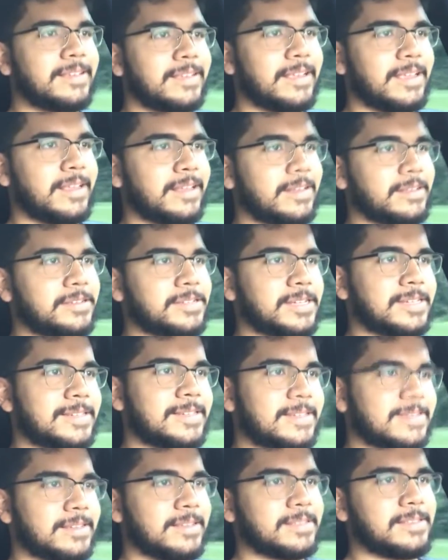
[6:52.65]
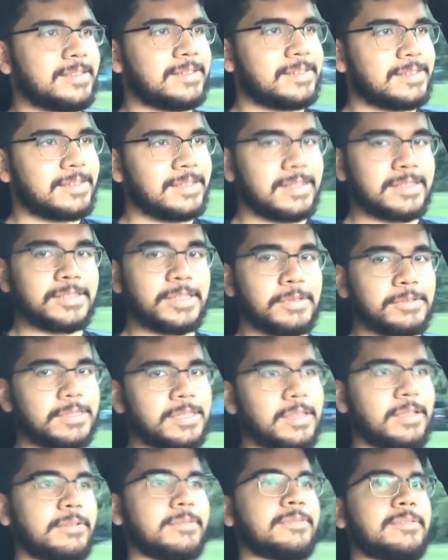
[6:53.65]
and it's so
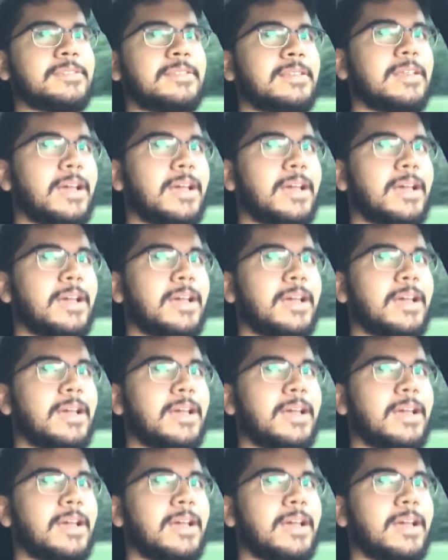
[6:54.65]
slow.